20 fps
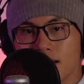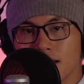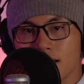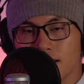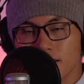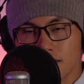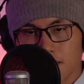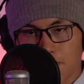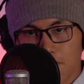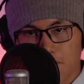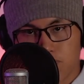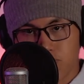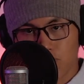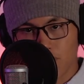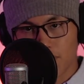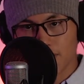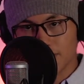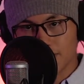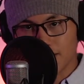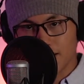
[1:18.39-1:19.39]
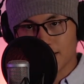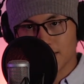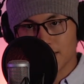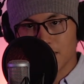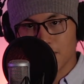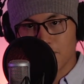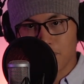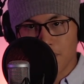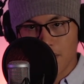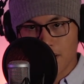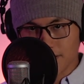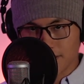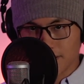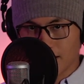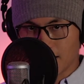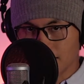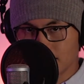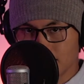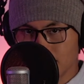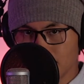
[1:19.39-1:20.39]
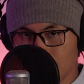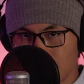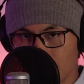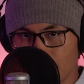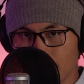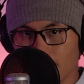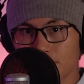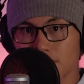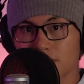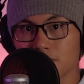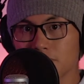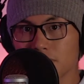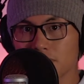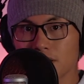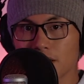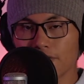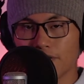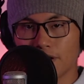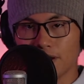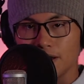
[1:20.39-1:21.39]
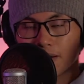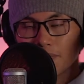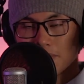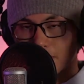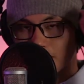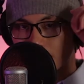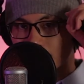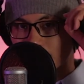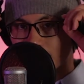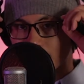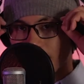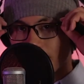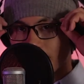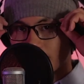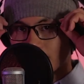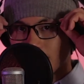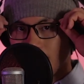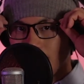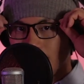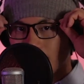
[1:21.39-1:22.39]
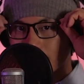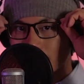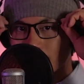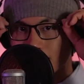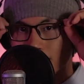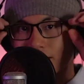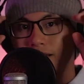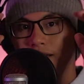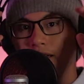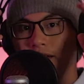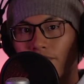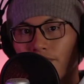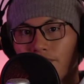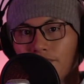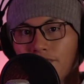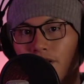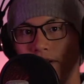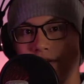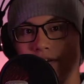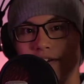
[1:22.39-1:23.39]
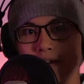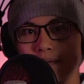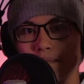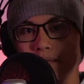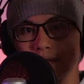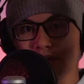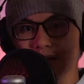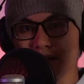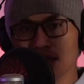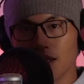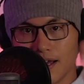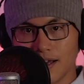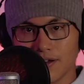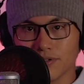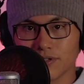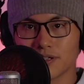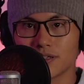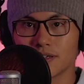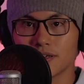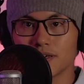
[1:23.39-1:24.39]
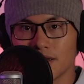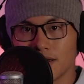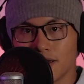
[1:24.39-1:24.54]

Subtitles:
into the broadcast, the podcast, that I'm very specific, because I have a tendency to get very up in the clouds